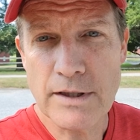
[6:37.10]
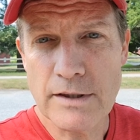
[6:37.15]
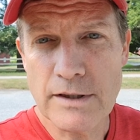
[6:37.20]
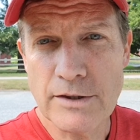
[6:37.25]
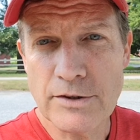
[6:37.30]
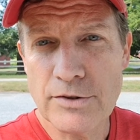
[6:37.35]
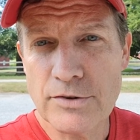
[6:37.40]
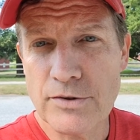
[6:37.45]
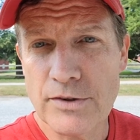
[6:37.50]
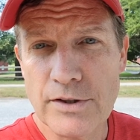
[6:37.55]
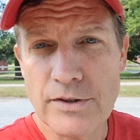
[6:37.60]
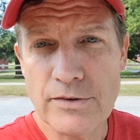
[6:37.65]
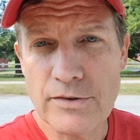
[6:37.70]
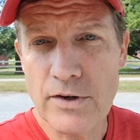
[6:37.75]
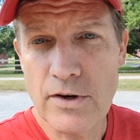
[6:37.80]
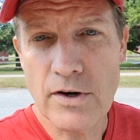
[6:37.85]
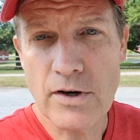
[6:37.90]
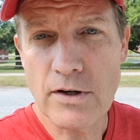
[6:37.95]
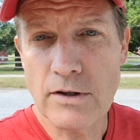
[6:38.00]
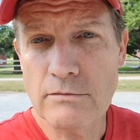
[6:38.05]
these trees
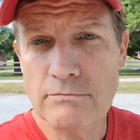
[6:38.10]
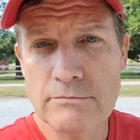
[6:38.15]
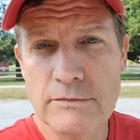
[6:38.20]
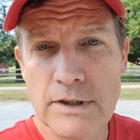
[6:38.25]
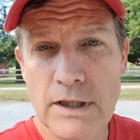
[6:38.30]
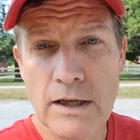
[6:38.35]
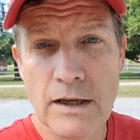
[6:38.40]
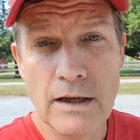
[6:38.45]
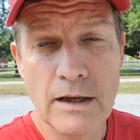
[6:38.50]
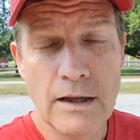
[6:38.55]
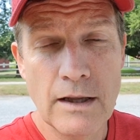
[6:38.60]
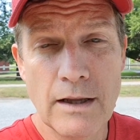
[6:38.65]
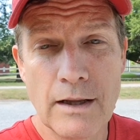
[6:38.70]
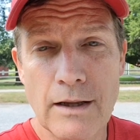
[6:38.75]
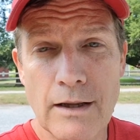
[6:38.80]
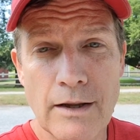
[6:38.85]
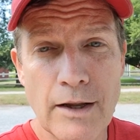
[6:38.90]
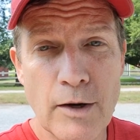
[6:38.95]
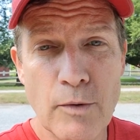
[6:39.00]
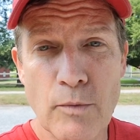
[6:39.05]
are.
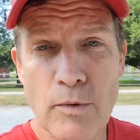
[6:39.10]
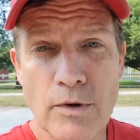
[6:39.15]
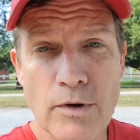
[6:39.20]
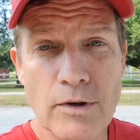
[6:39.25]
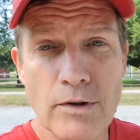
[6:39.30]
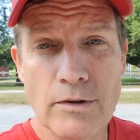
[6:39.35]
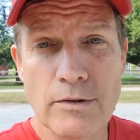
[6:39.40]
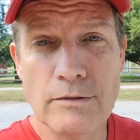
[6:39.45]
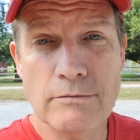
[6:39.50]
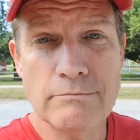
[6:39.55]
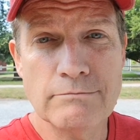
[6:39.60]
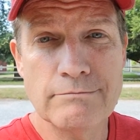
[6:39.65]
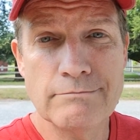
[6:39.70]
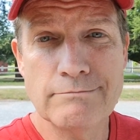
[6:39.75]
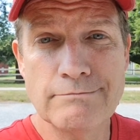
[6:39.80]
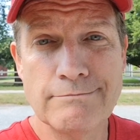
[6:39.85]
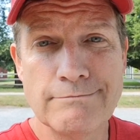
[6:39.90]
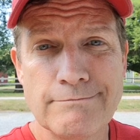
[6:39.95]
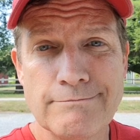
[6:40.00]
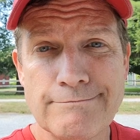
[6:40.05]
They were
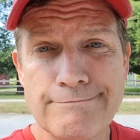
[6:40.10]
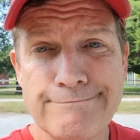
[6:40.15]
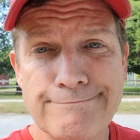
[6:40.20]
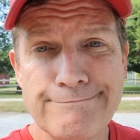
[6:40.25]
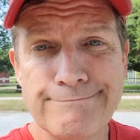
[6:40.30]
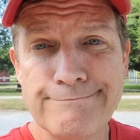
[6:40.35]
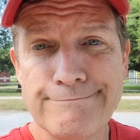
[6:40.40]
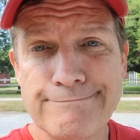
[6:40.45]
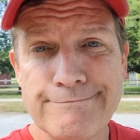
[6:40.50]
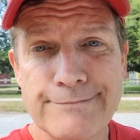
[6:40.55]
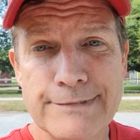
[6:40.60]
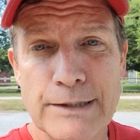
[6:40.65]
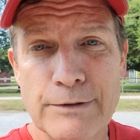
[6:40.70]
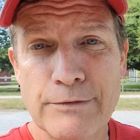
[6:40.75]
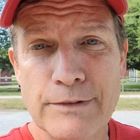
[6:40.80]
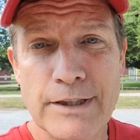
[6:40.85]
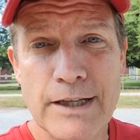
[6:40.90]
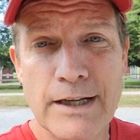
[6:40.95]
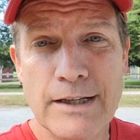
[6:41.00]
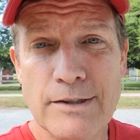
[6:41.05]

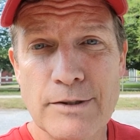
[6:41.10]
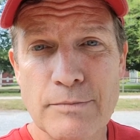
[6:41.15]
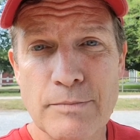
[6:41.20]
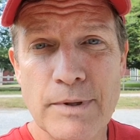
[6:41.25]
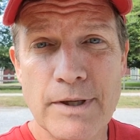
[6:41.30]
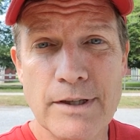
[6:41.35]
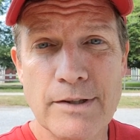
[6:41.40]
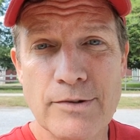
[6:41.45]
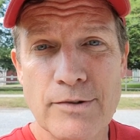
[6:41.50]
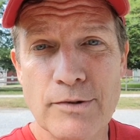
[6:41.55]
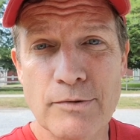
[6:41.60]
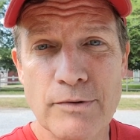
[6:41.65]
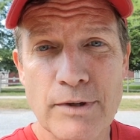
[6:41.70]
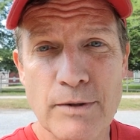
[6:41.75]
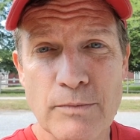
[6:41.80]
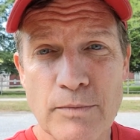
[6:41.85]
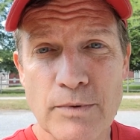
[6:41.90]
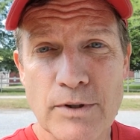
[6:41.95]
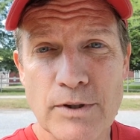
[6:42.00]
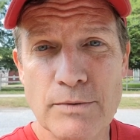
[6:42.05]
not as big as the
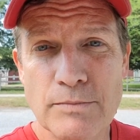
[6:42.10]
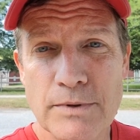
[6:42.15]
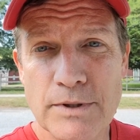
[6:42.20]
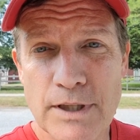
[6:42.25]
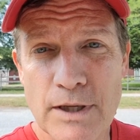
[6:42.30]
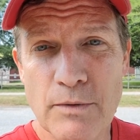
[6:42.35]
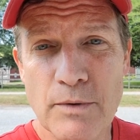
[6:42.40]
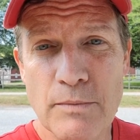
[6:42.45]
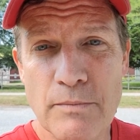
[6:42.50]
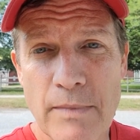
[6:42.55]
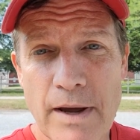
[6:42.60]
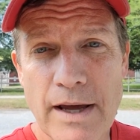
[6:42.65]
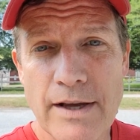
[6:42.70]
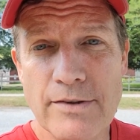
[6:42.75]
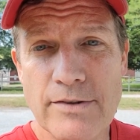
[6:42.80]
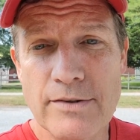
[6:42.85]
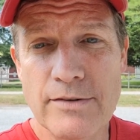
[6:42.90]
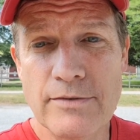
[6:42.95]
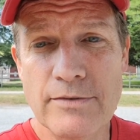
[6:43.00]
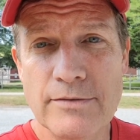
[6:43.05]
redwoods, but they were
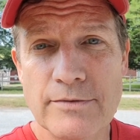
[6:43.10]
massive.